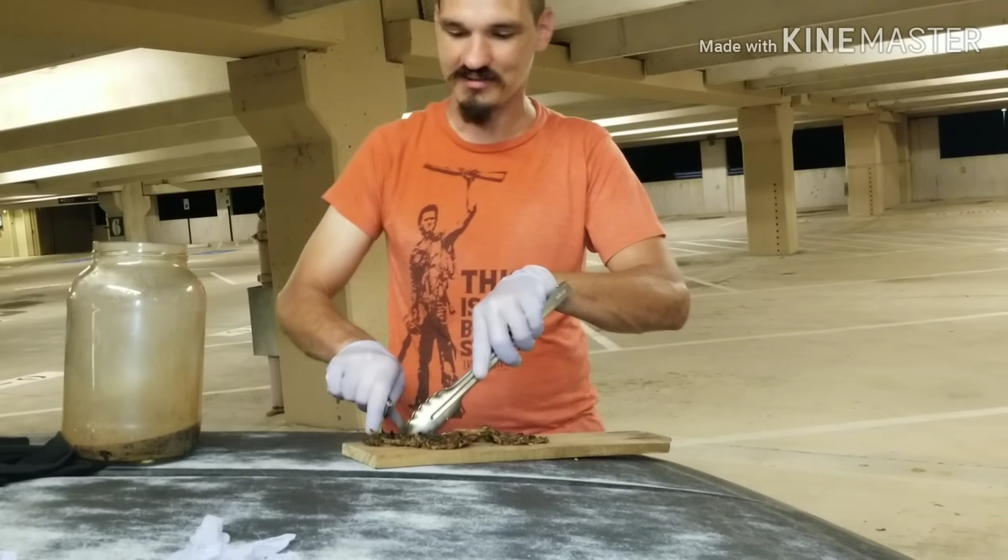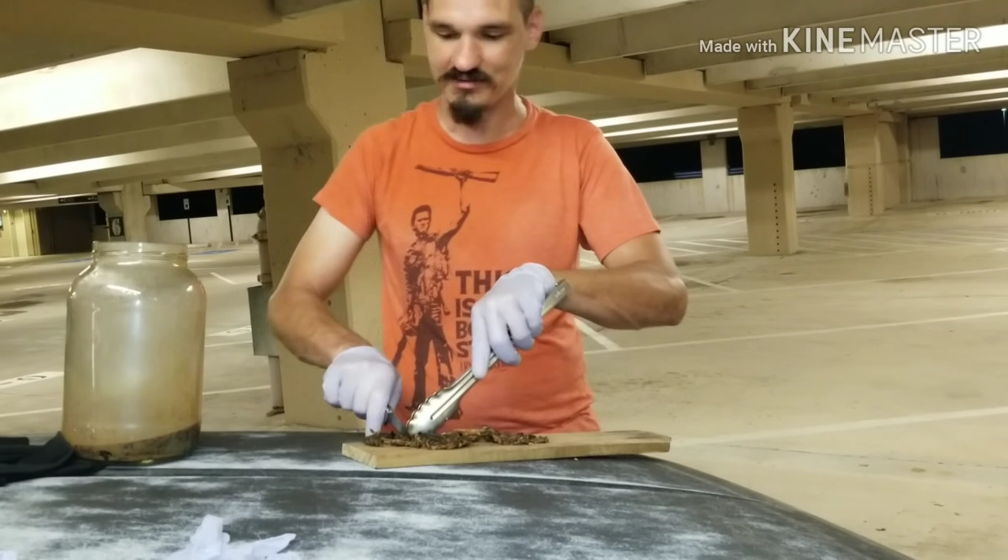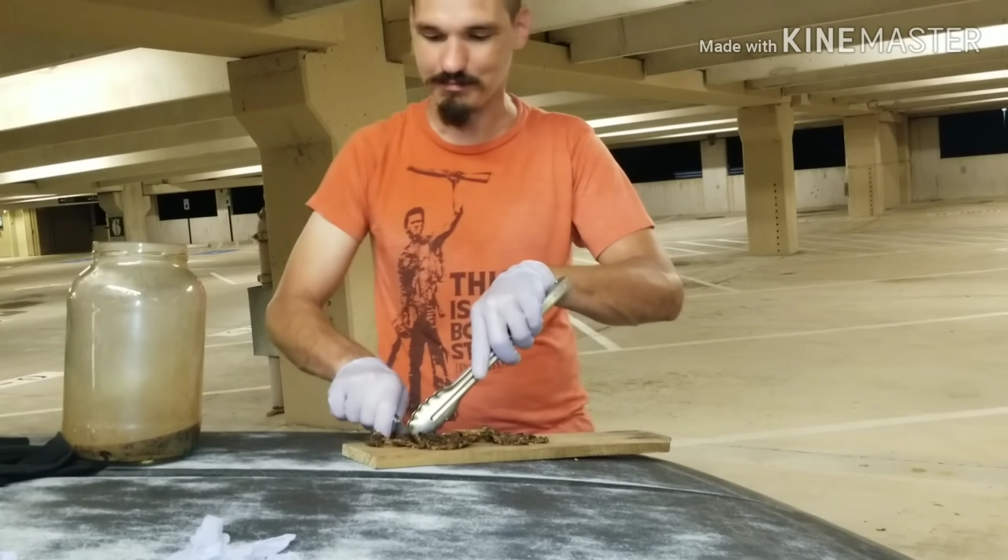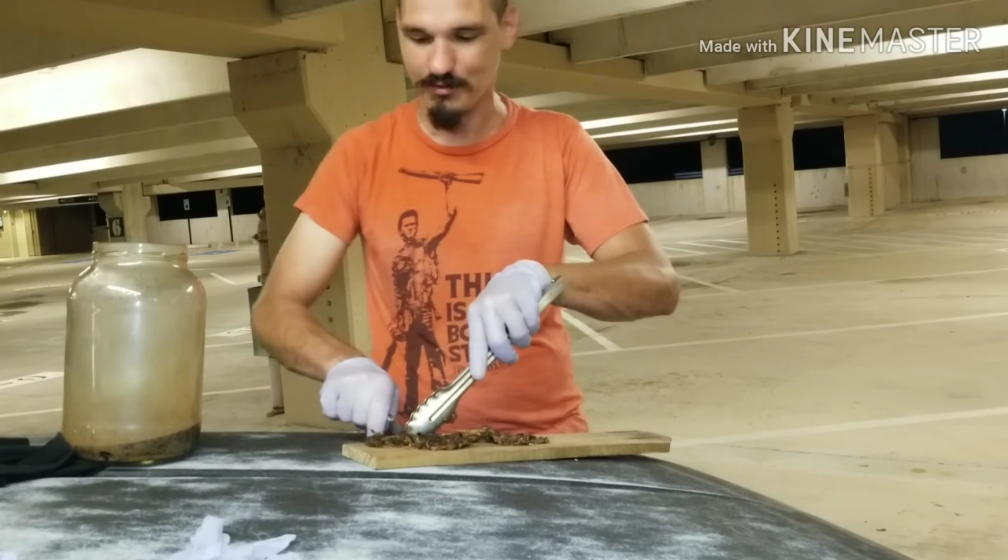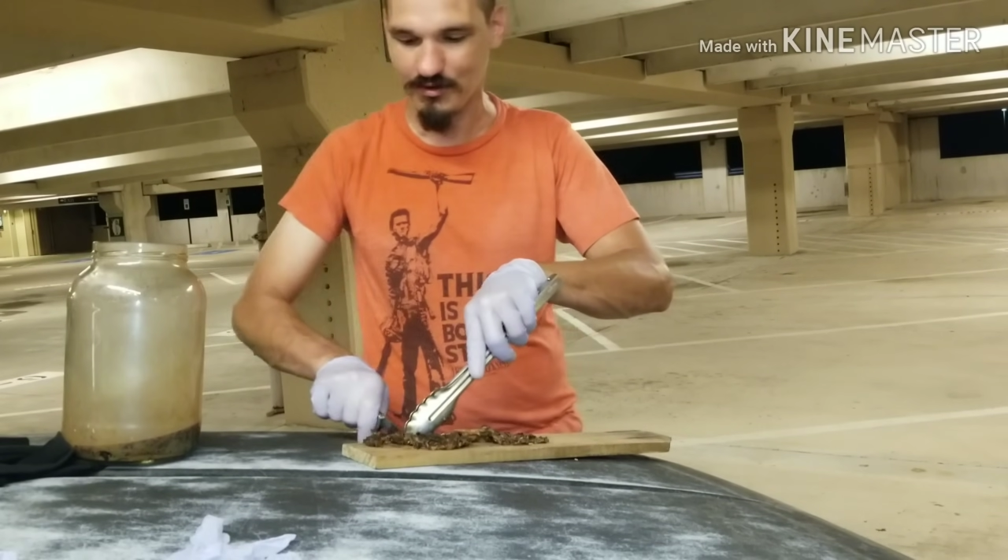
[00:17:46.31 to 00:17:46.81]

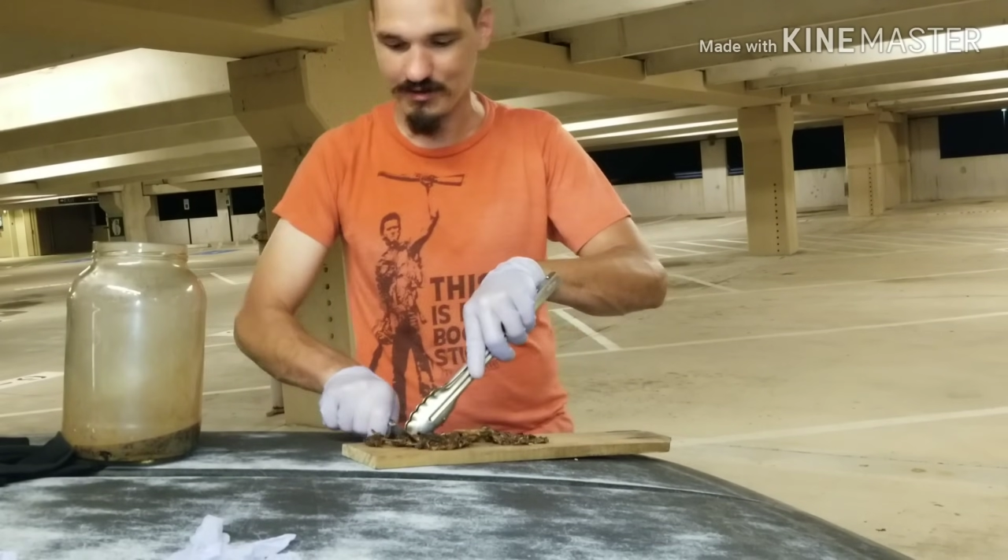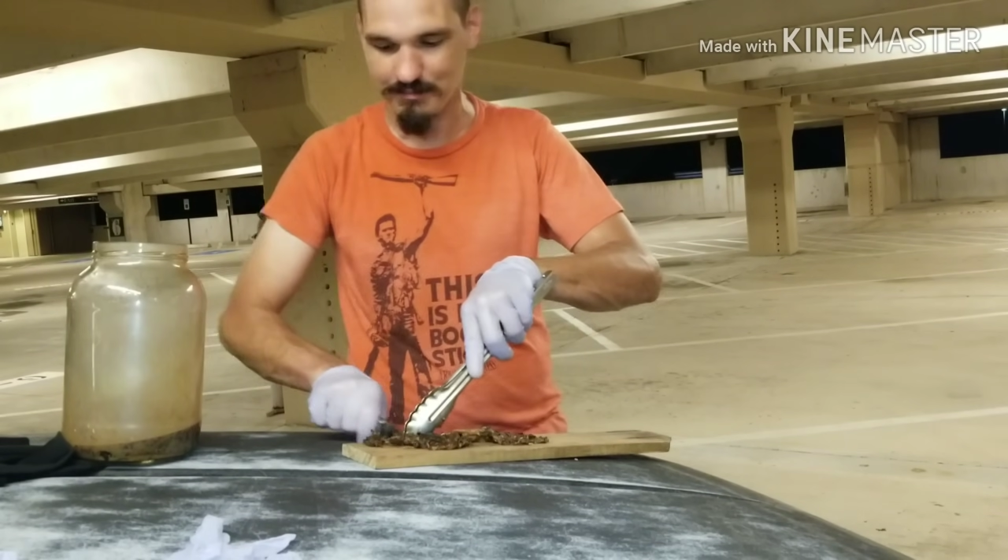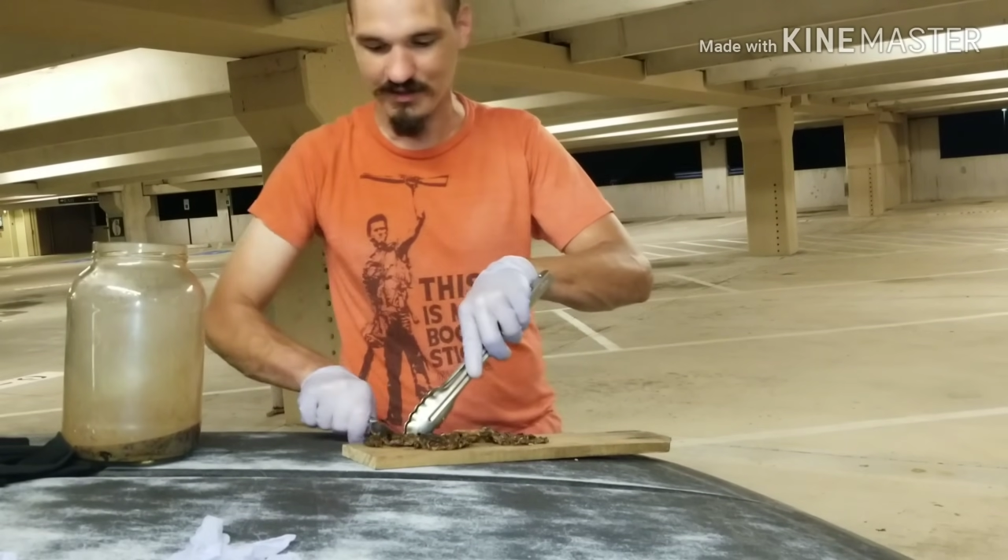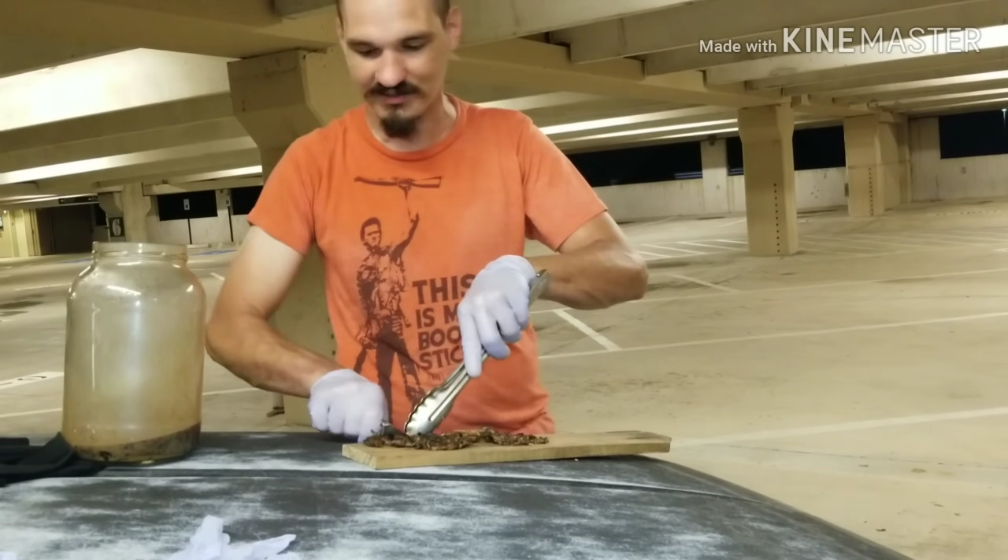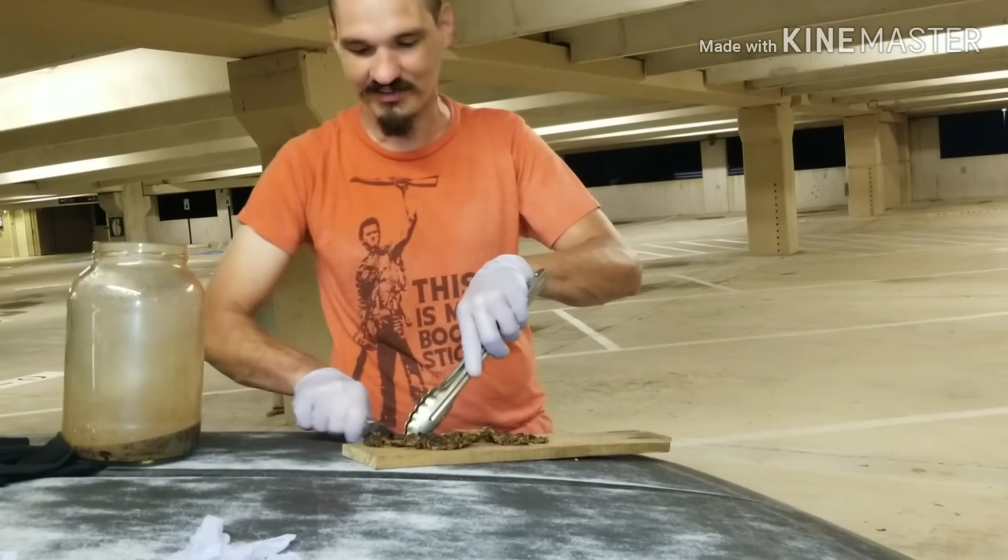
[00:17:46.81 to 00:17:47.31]
this board,
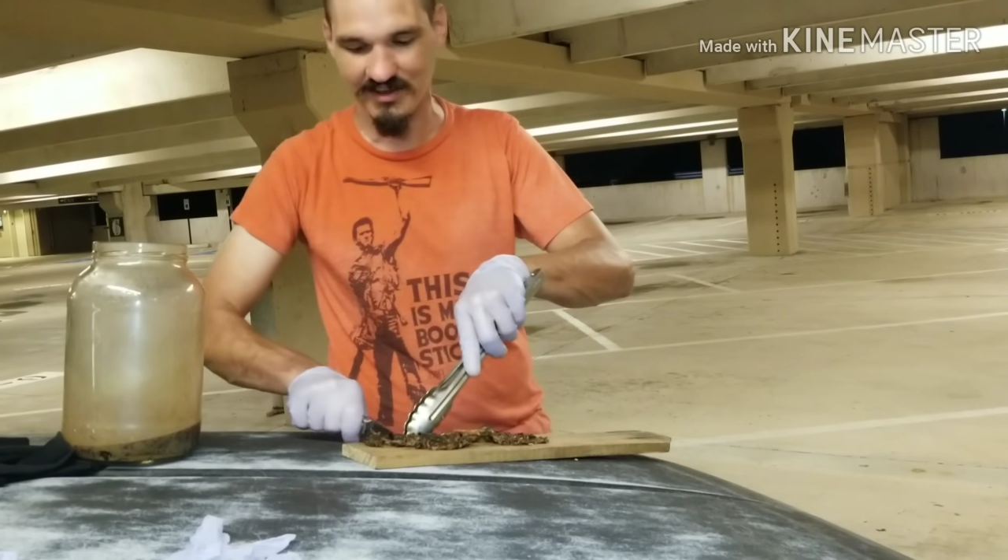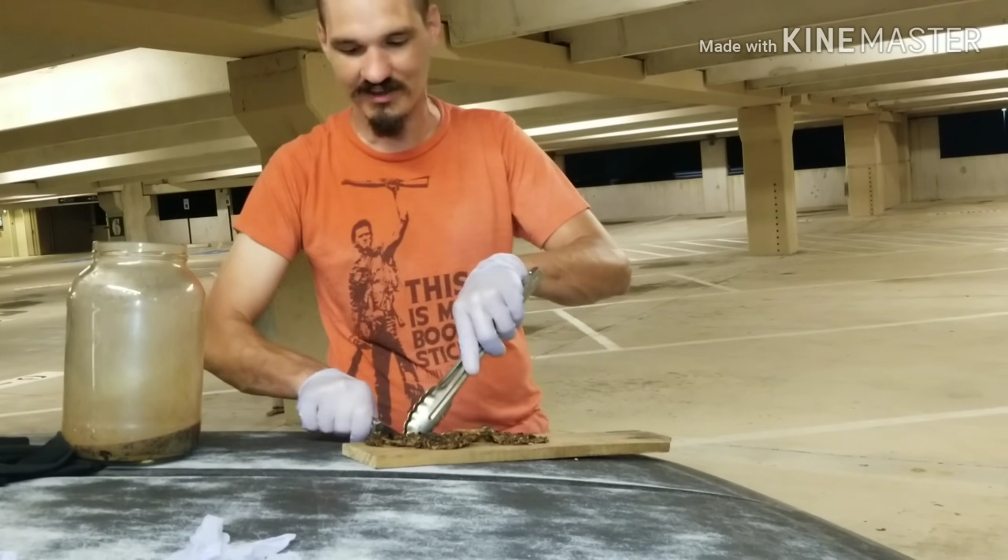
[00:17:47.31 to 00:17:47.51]
but